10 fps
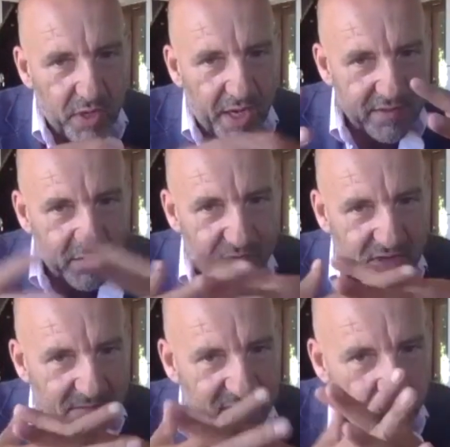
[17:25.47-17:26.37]
and
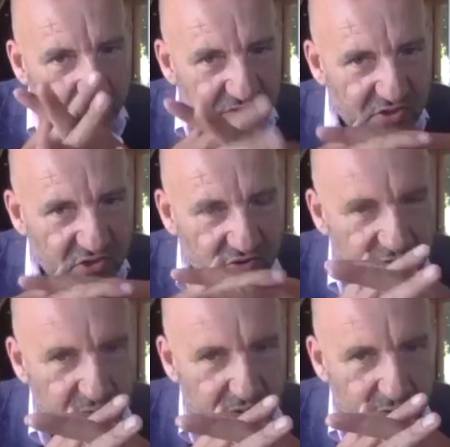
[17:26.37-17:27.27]
sometimes the oppositions
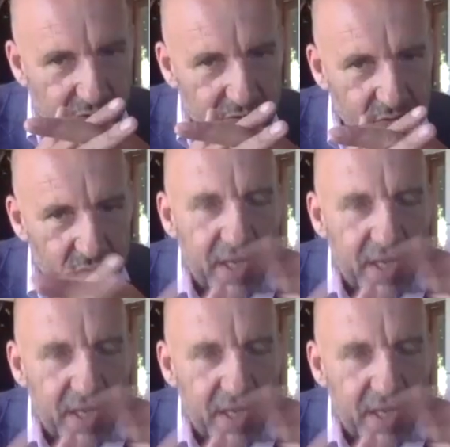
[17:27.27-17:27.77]
between the two,